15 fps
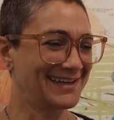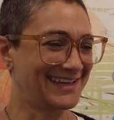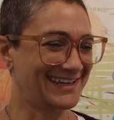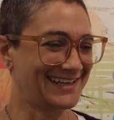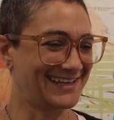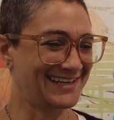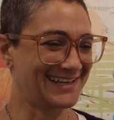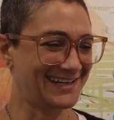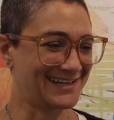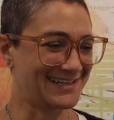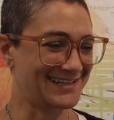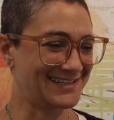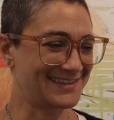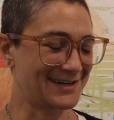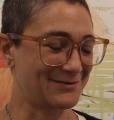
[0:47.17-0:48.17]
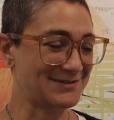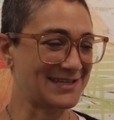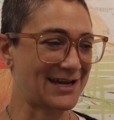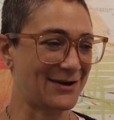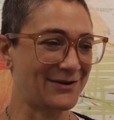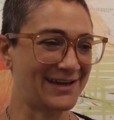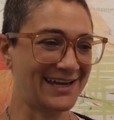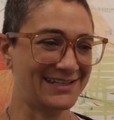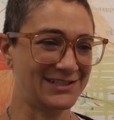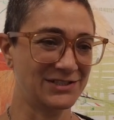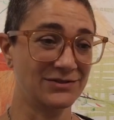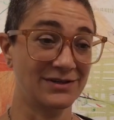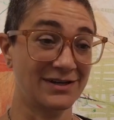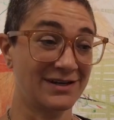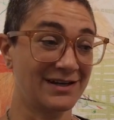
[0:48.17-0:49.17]
and that was how I had to
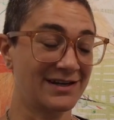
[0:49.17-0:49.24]
do it.